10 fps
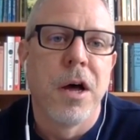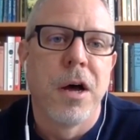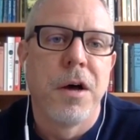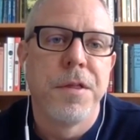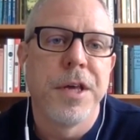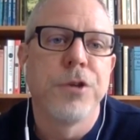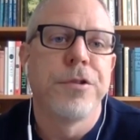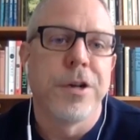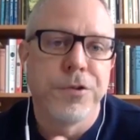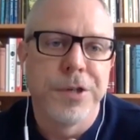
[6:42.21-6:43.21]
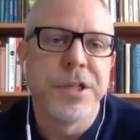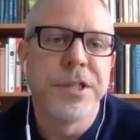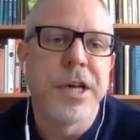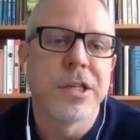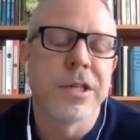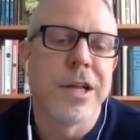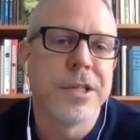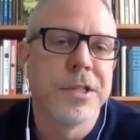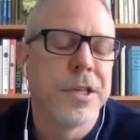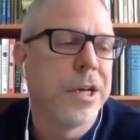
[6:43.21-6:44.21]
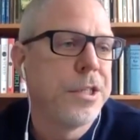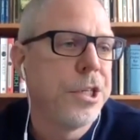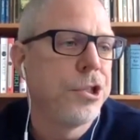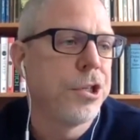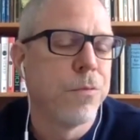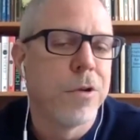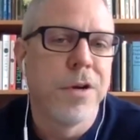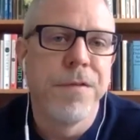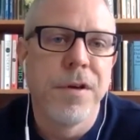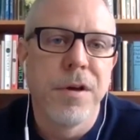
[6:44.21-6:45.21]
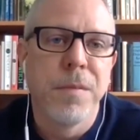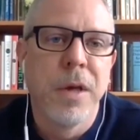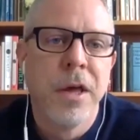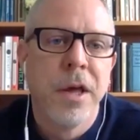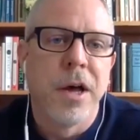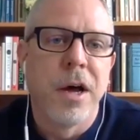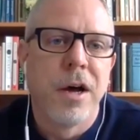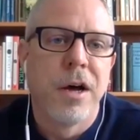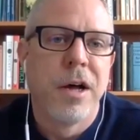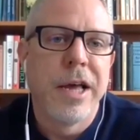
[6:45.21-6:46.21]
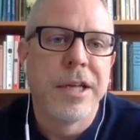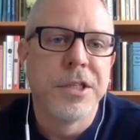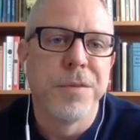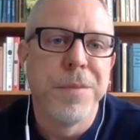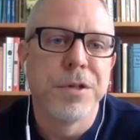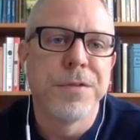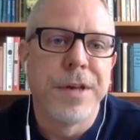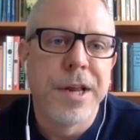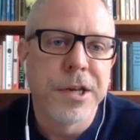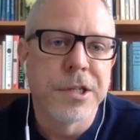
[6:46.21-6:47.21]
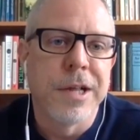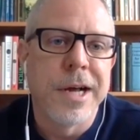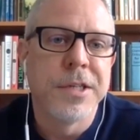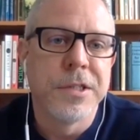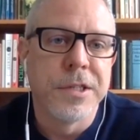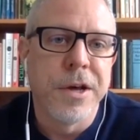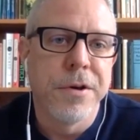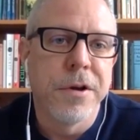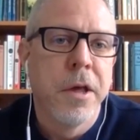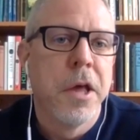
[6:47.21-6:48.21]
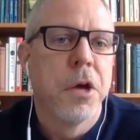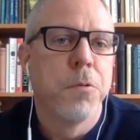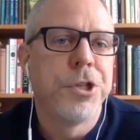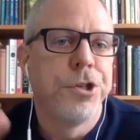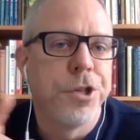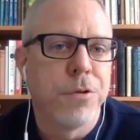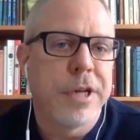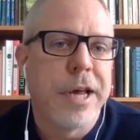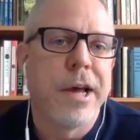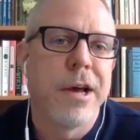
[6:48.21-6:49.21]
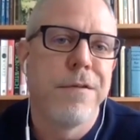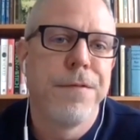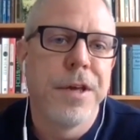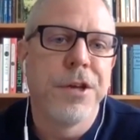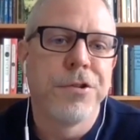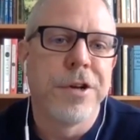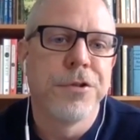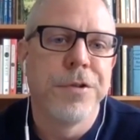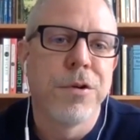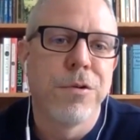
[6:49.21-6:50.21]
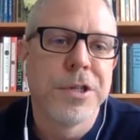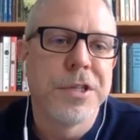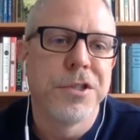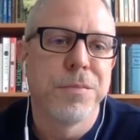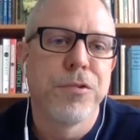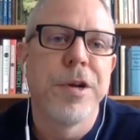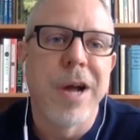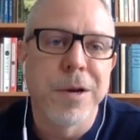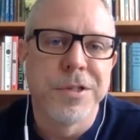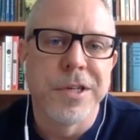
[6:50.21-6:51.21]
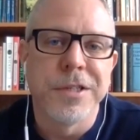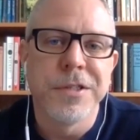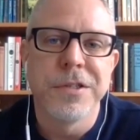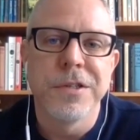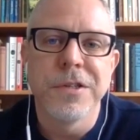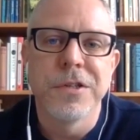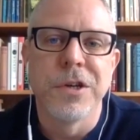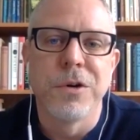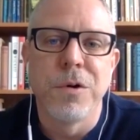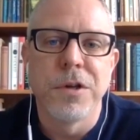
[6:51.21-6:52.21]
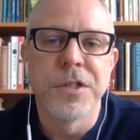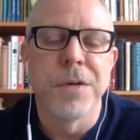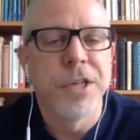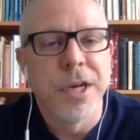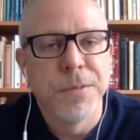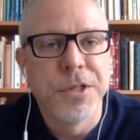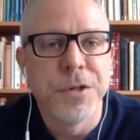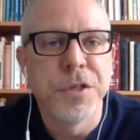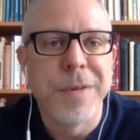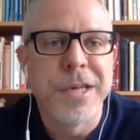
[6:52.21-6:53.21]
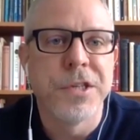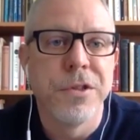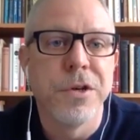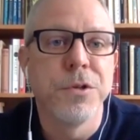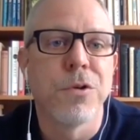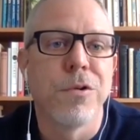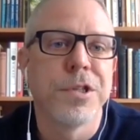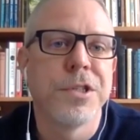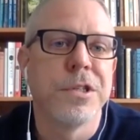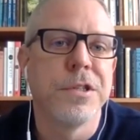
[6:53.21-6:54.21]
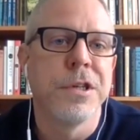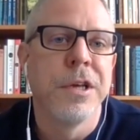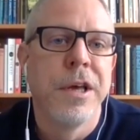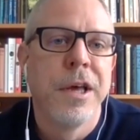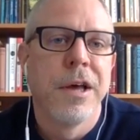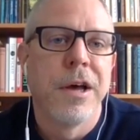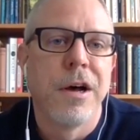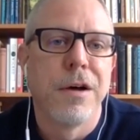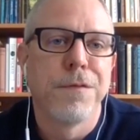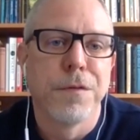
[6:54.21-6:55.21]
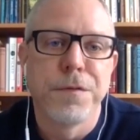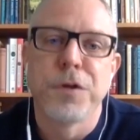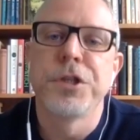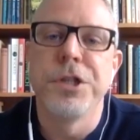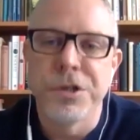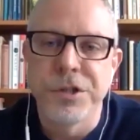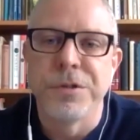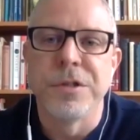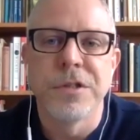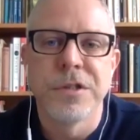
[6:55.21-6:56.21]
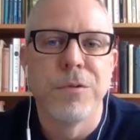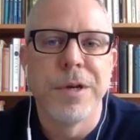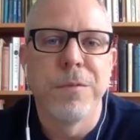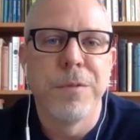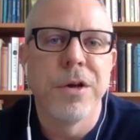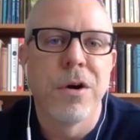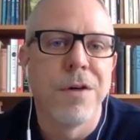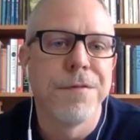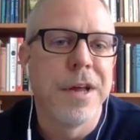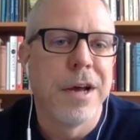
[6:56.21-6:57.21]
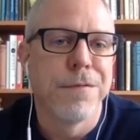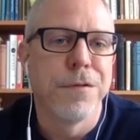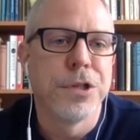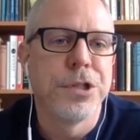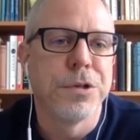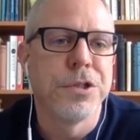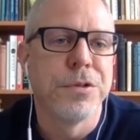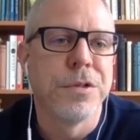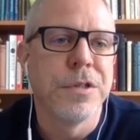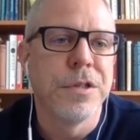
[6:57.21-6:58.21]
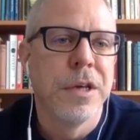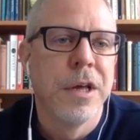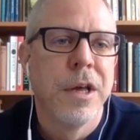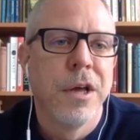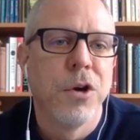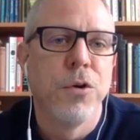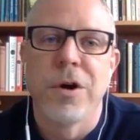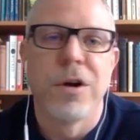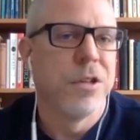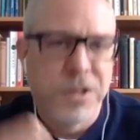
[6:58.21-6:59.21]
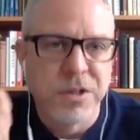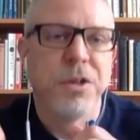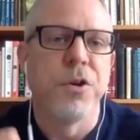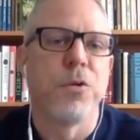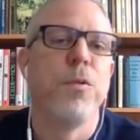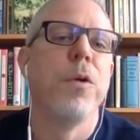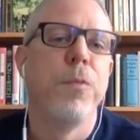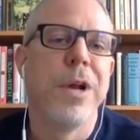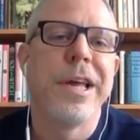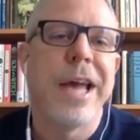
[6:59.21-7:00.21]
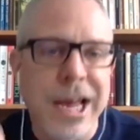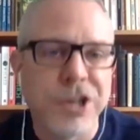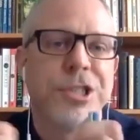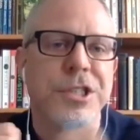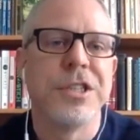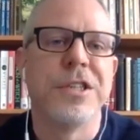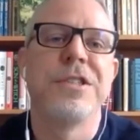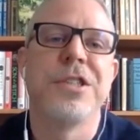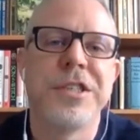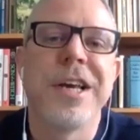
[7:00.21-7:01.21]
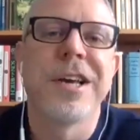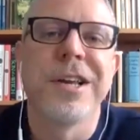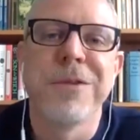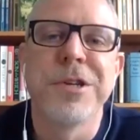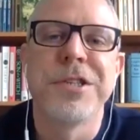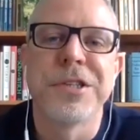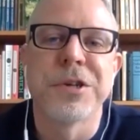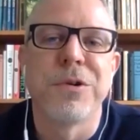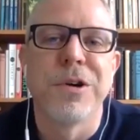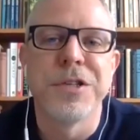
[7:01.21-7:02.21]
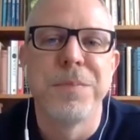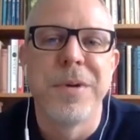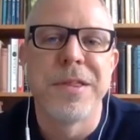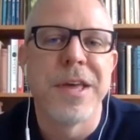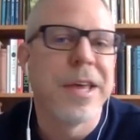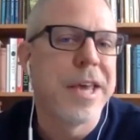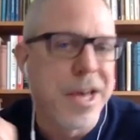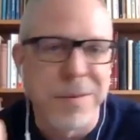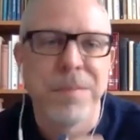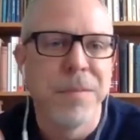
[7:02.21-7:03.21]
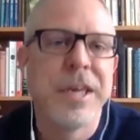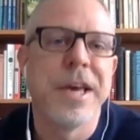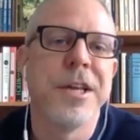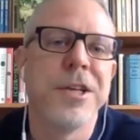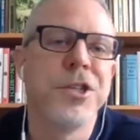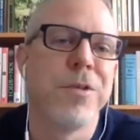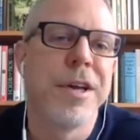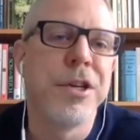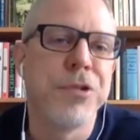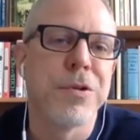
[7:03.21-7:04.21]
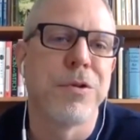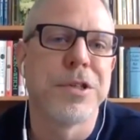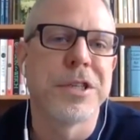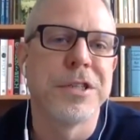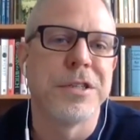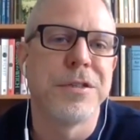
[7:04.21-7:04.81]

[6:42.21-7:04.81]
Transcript: The introductory syntax class that I teach is one of them, and Samir's phonetics class is another, which don't have the introductory course as prerequisites. So sometimes there's space in those courses for first-year students. So we often have first-year students who are, you know, really anxious to take a linguistics course, but they can't get into our intro course because